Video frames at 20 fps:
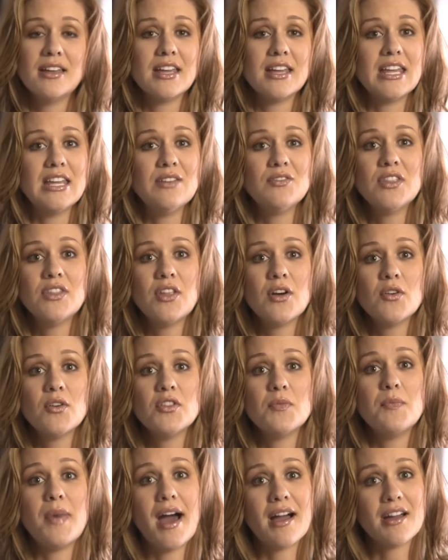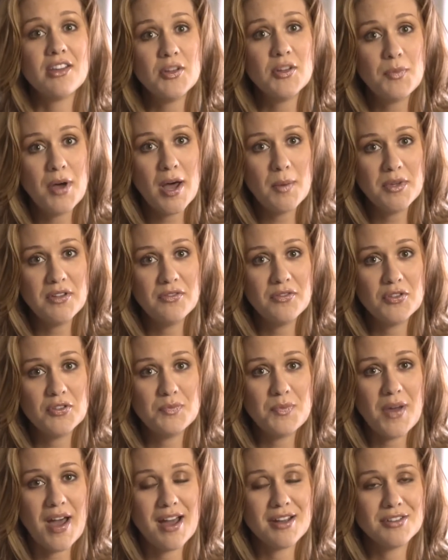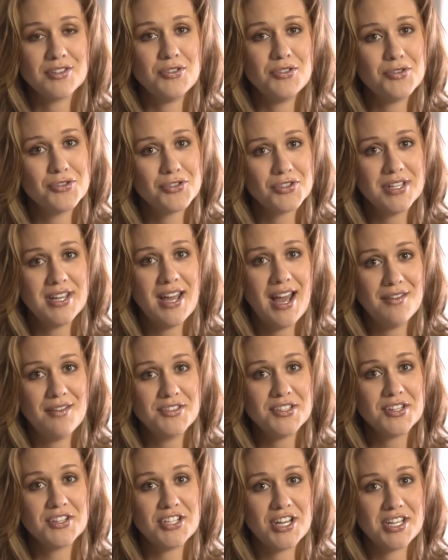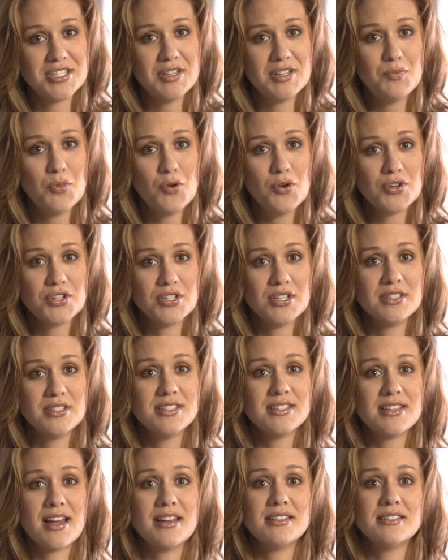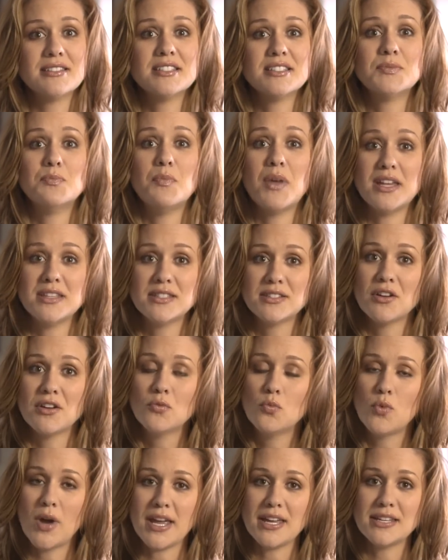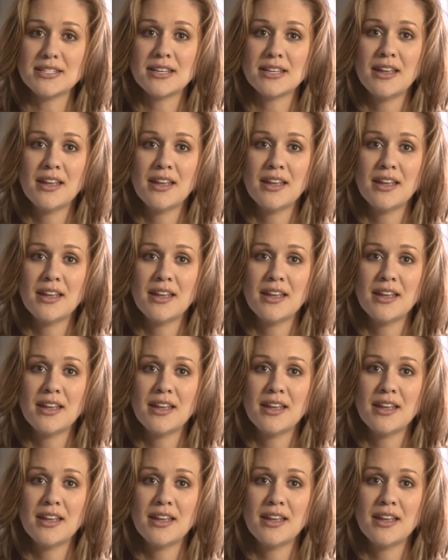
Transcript: Even though the back of the puppy food bags usually have suggested portion sizes based on weight,